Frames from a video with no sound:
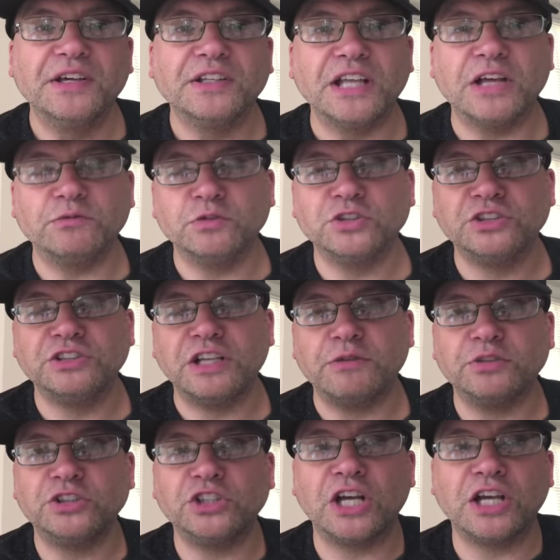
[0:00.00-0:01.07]
That was
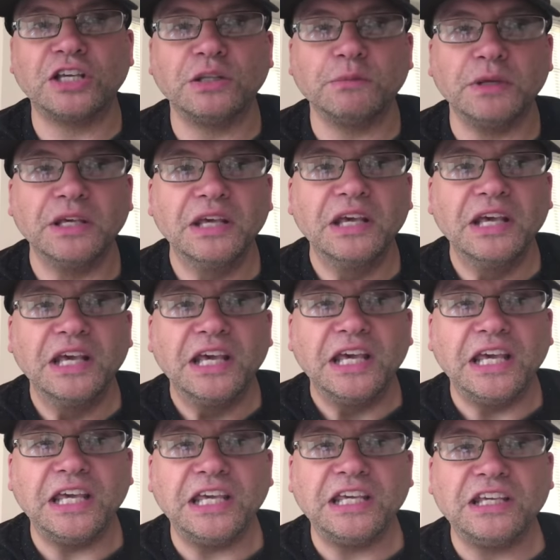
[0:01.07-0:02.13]
that was shocking to me.
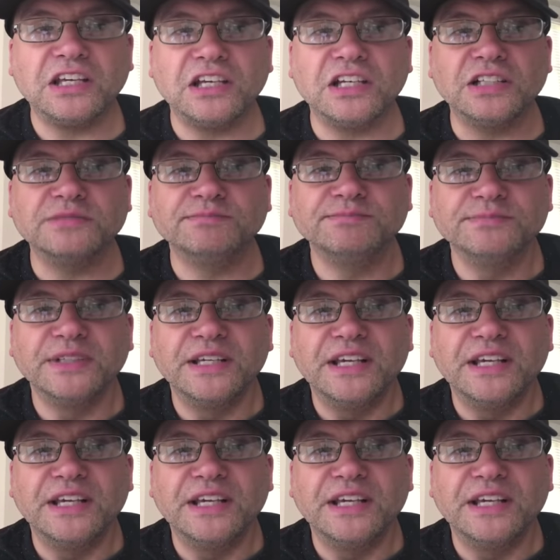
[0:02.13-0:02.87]
He um,